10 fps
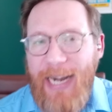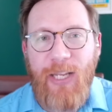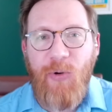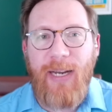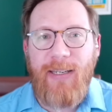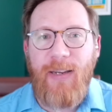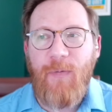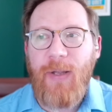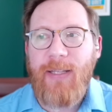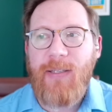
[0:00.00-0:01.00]
80 grade
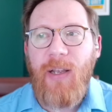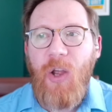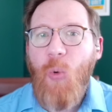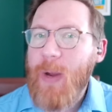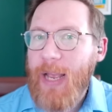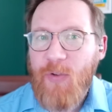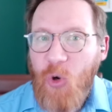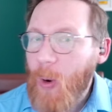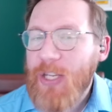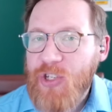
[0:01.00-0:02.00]
defense. We
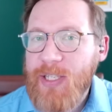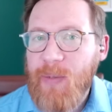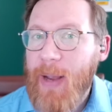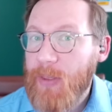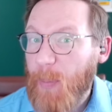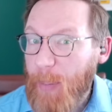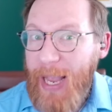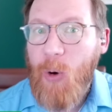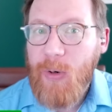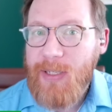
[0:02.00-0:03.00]
have questions about the
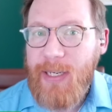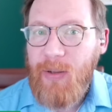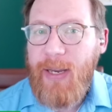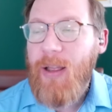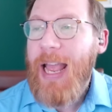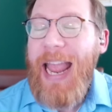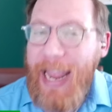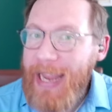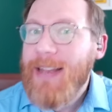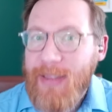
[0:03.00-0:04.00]
power ceiling
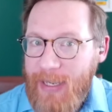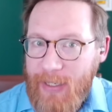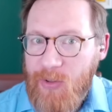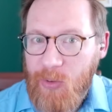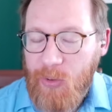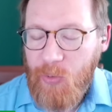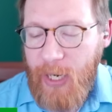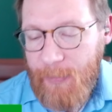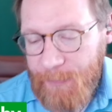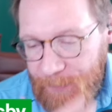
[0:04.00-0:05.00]
and the hit tool,
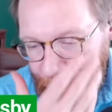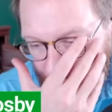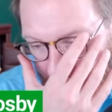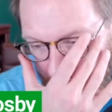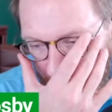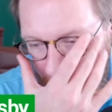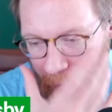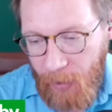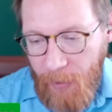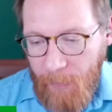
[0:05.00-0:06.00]
right?
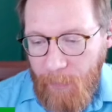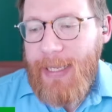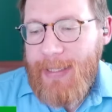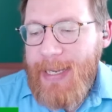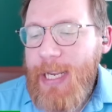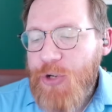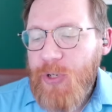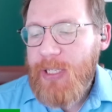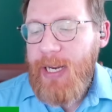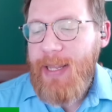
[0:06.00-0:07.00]
This
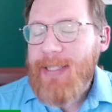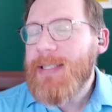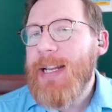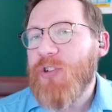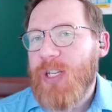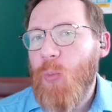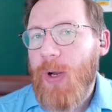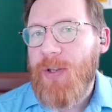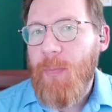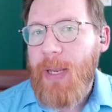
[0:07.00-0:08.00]
is an interesting
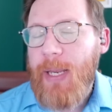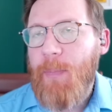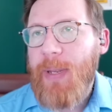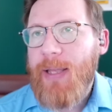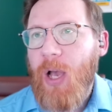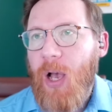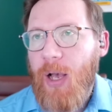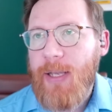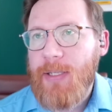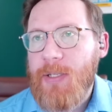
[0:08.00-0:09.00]
one to me
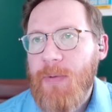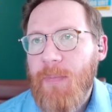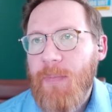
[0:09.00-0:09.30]
because